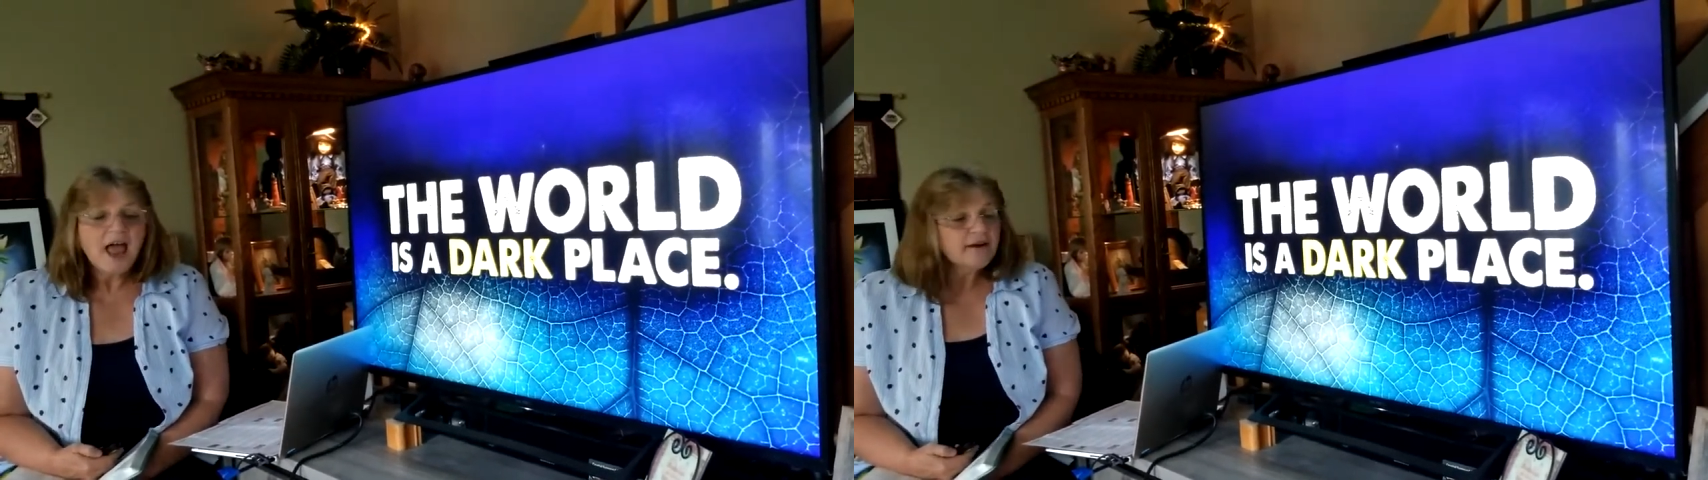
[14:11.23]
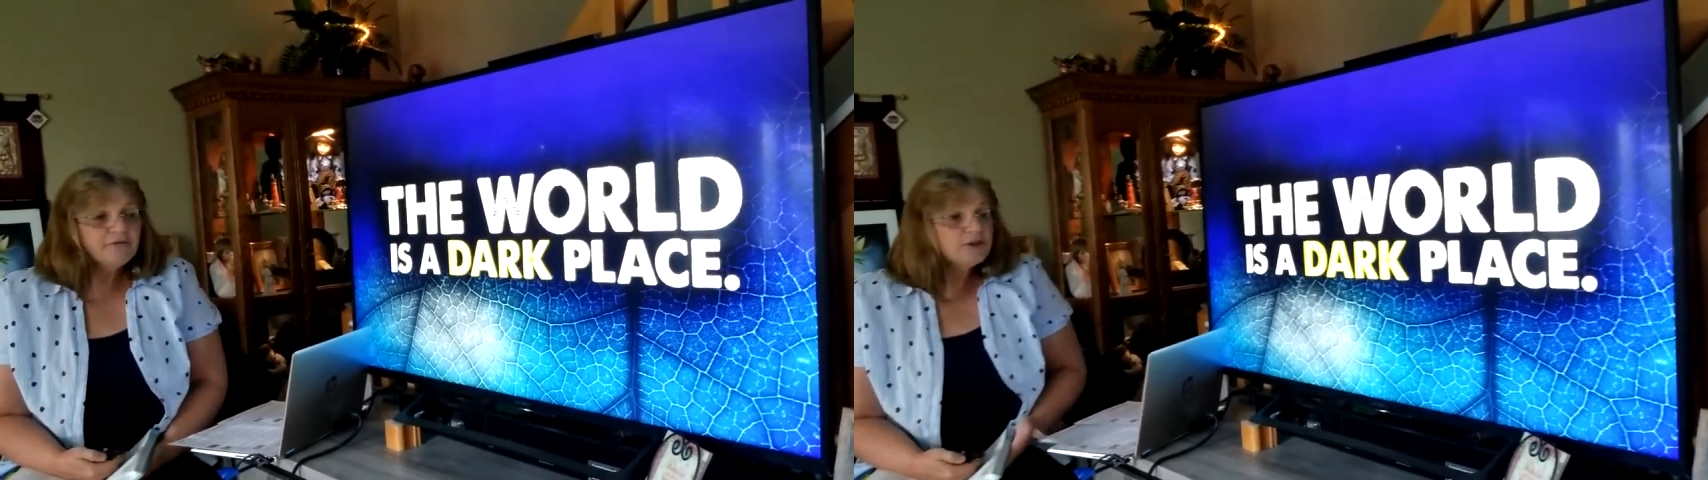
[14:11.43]

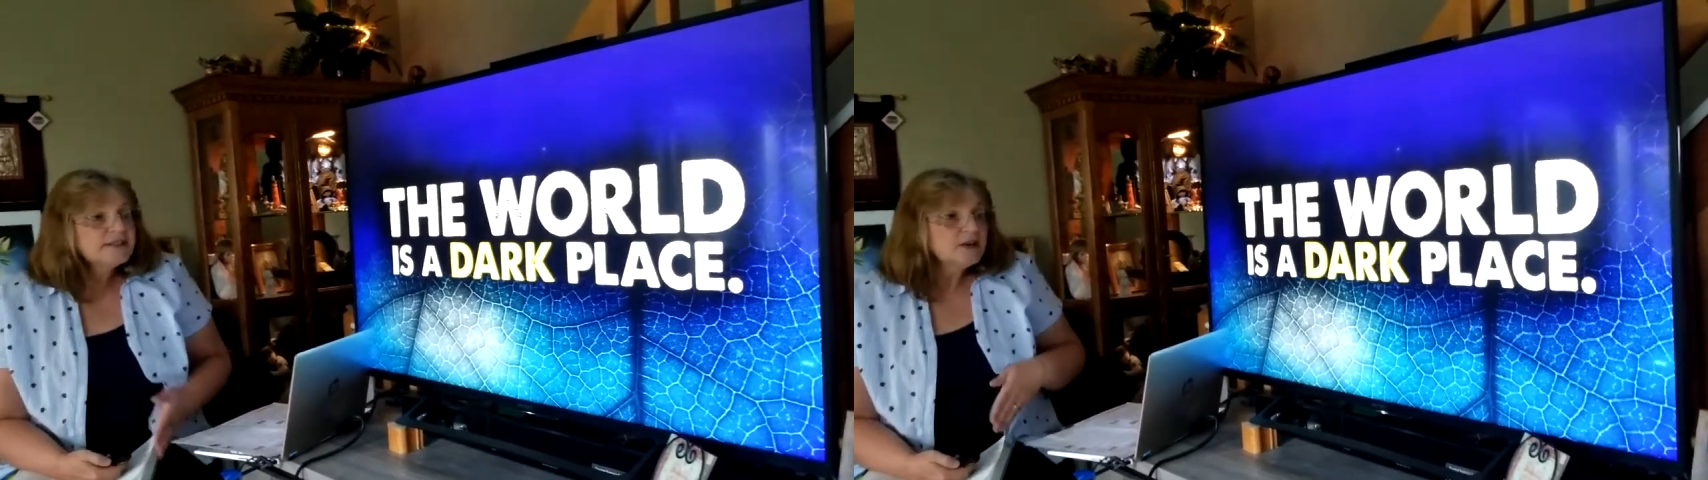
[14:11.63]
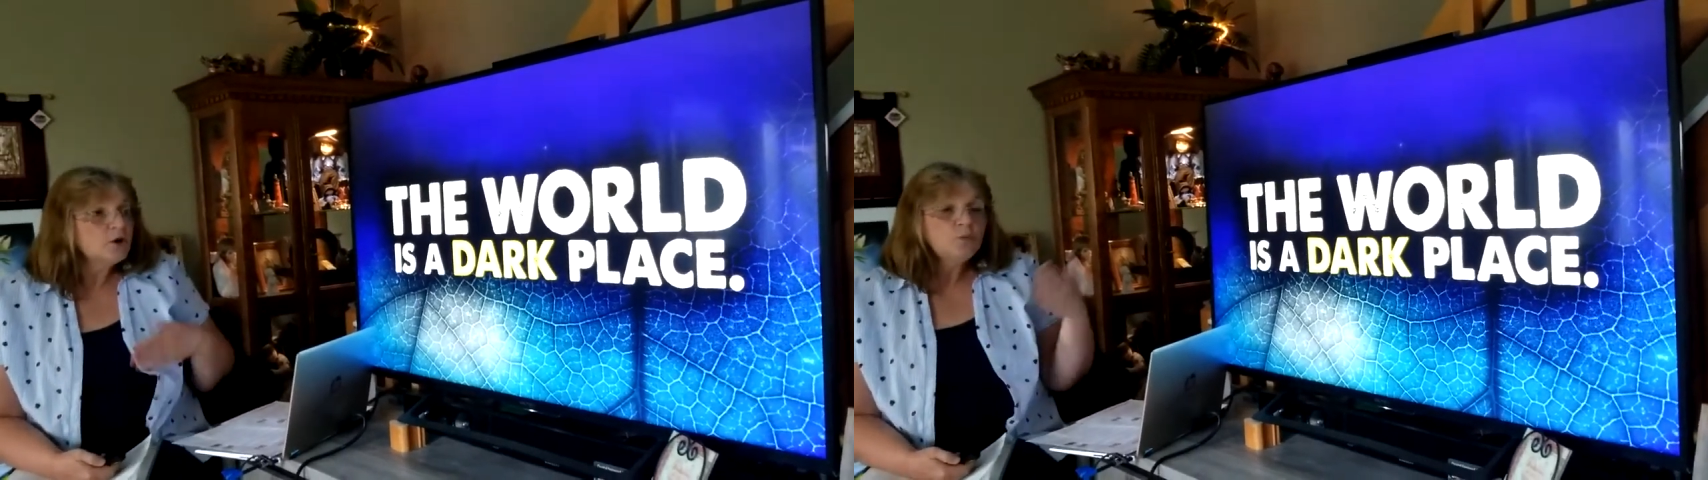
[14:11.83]
Every
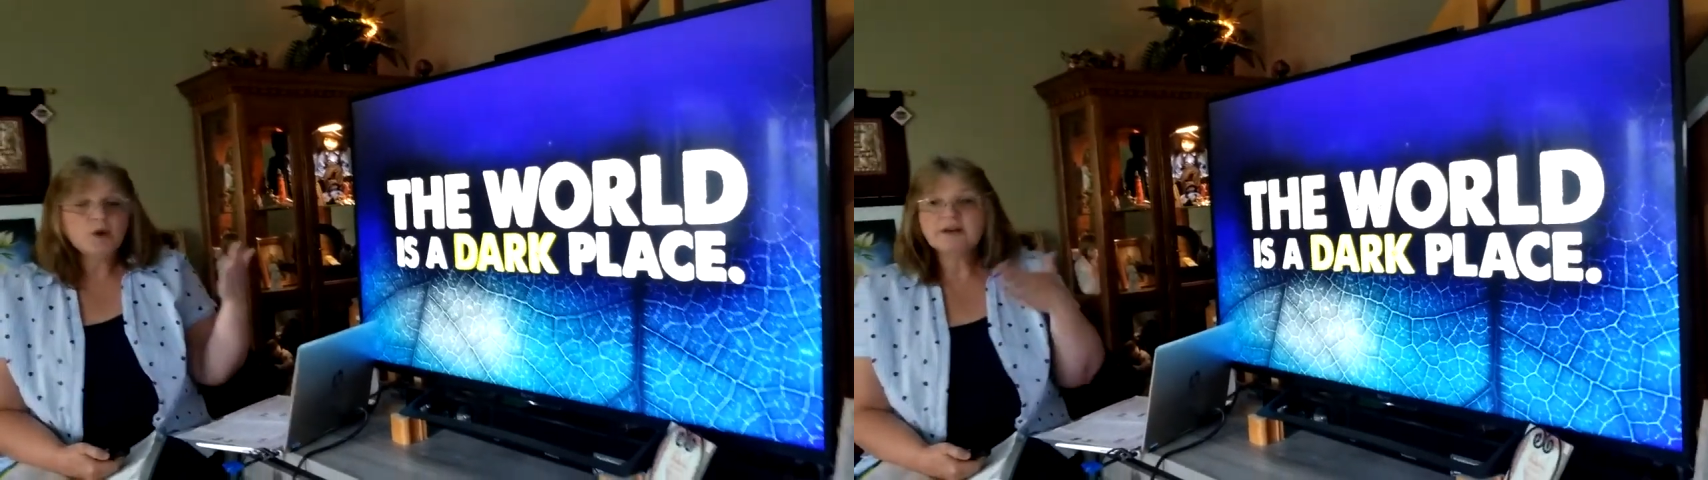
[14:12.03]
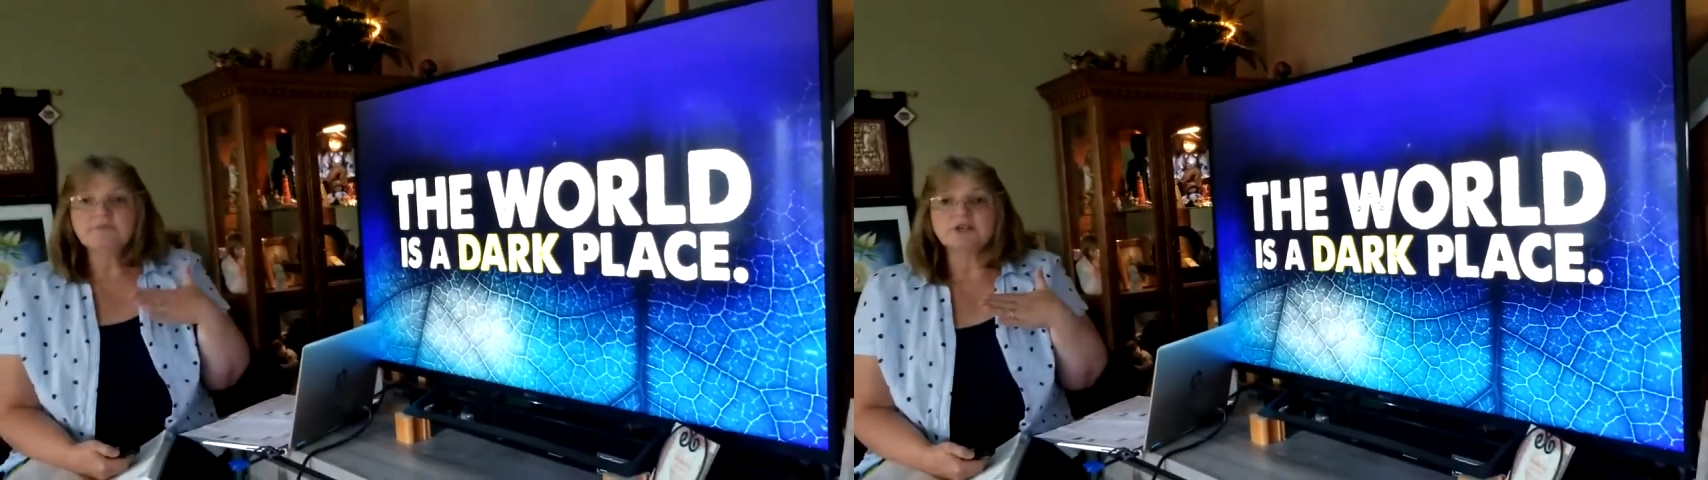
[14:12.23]
single
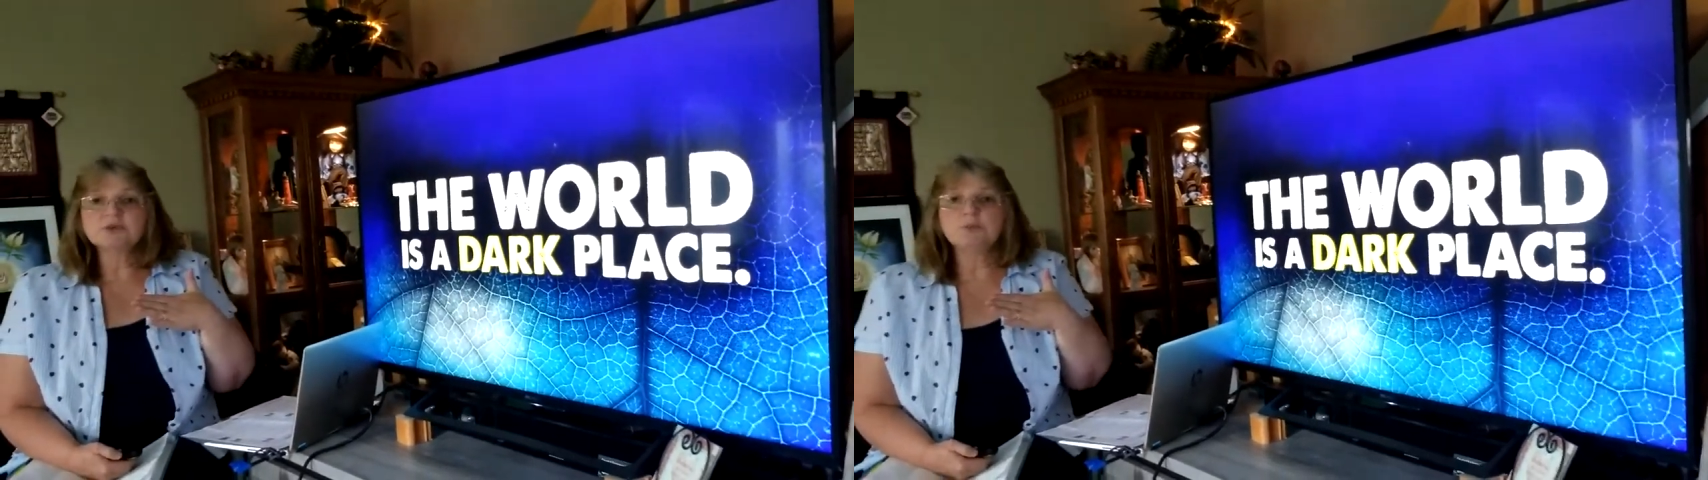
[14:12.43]
one of us